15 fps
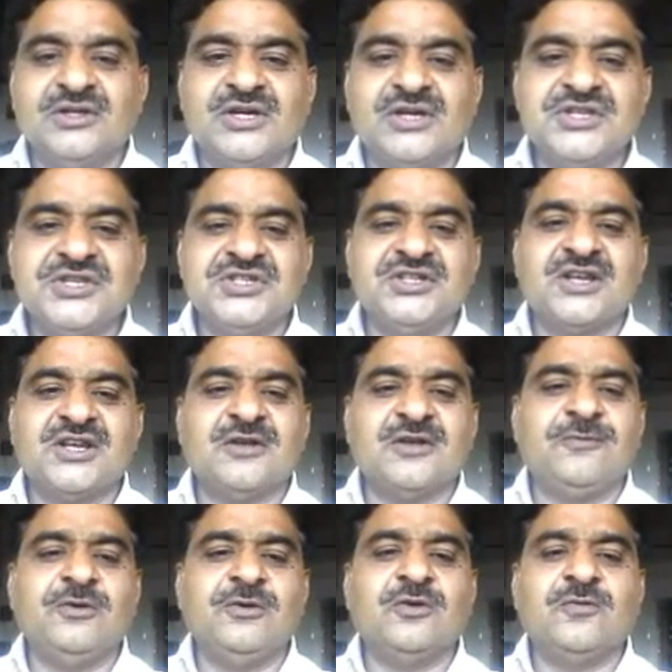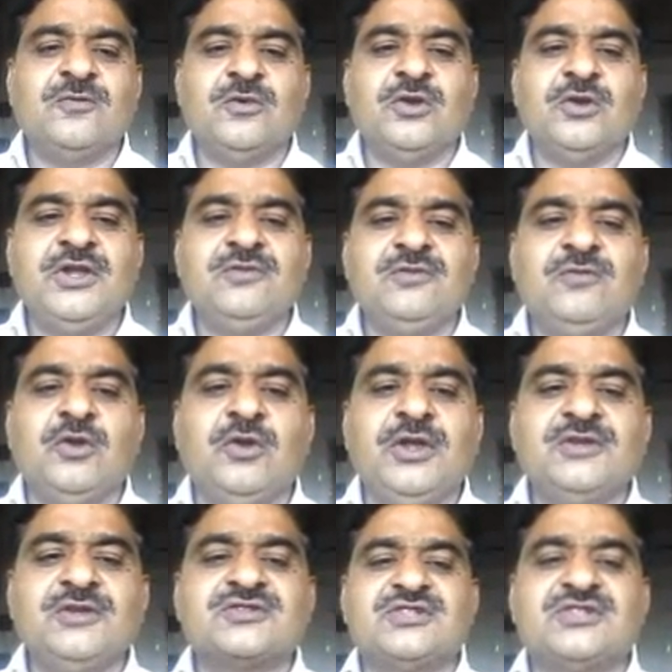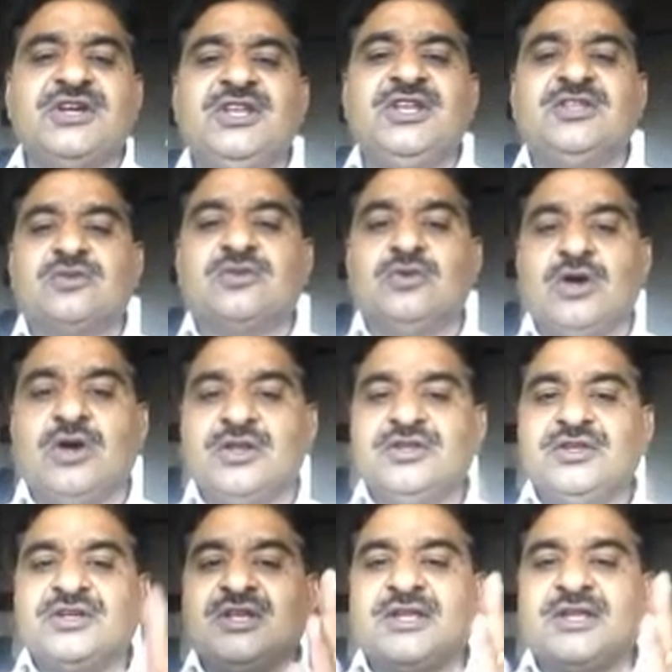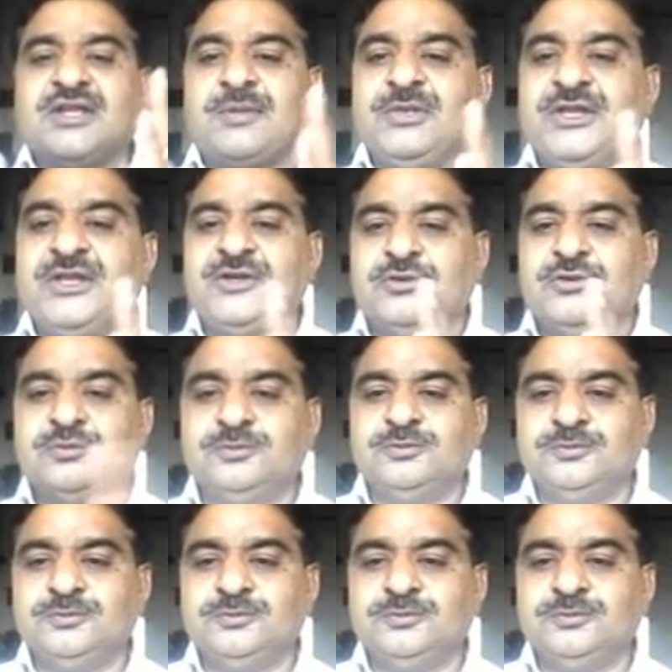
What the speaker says: Consider a fluid flowing steadily through horizontal capillary tube